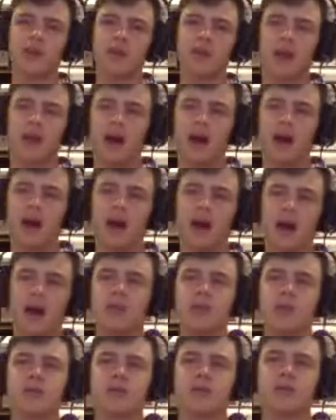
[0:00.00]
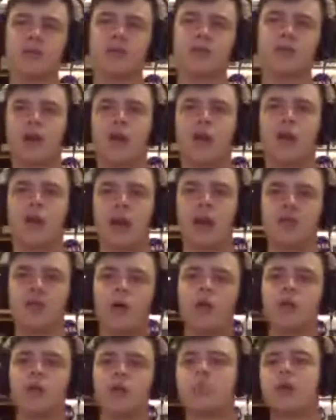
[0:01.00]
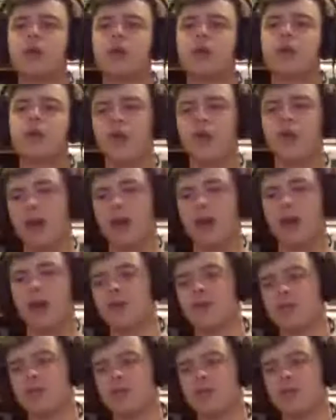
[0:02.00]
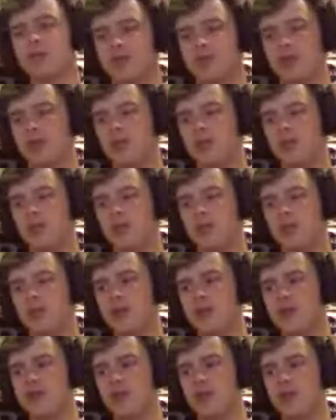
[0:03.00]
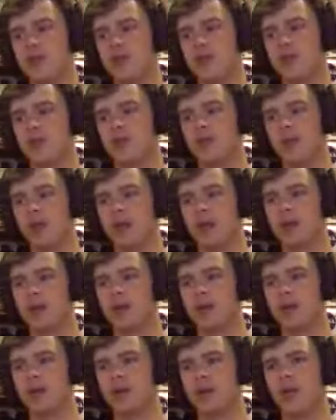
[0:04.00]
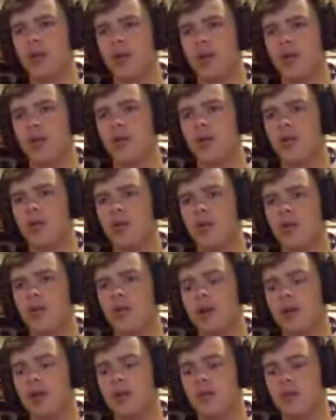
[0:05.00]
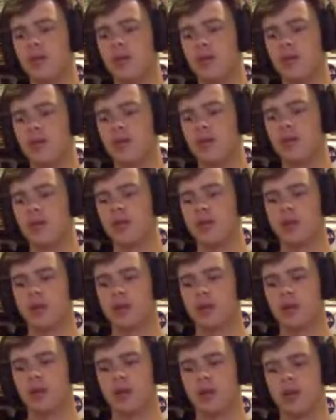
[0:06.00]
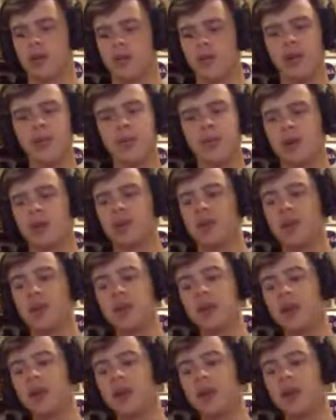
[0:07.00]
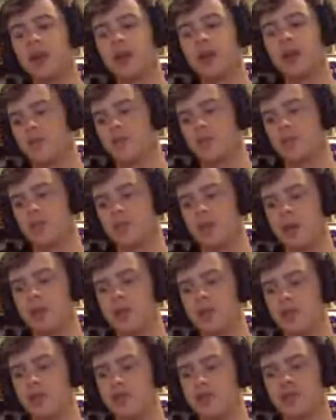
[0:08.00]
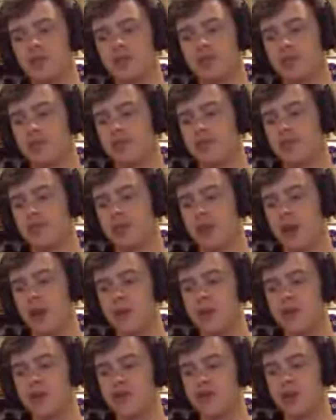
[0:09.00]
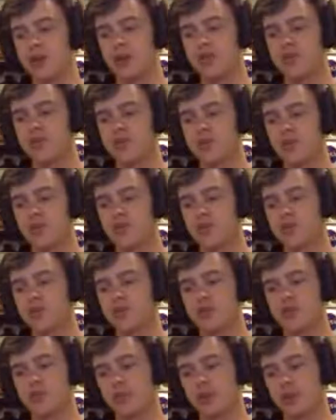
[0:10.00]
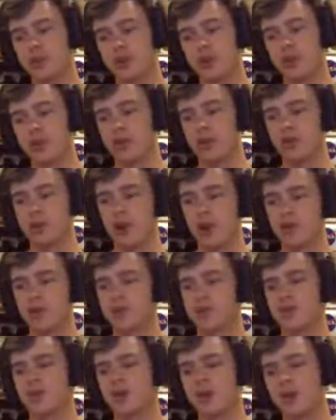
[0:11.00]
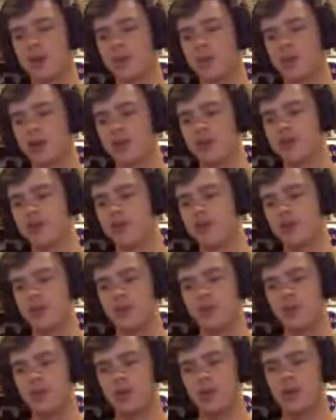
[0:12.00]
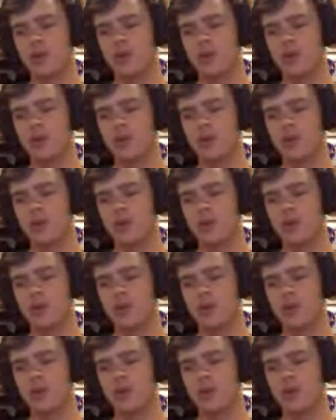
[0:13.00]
to really happen. And I've always been that way, and it was just a major wake-up call. I think maybe I needed it. Maybe it was just happenstance that it just occurred when I was there. But